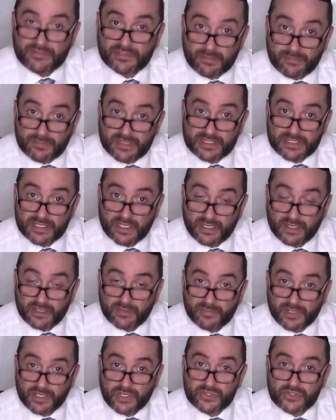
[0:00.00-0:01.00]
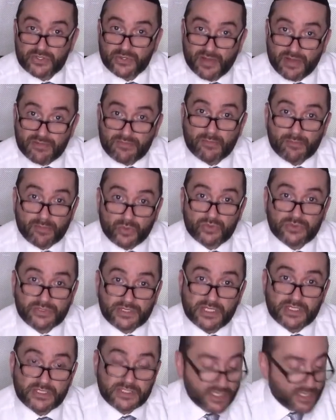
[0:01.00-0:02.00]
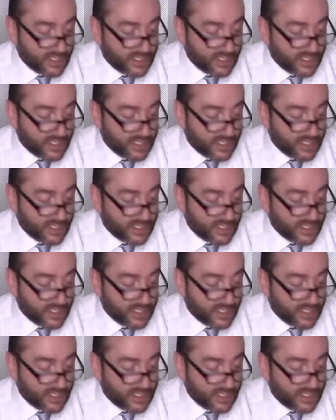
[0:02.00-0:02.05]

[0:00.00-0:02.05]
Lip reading: are missing, because whoever bought it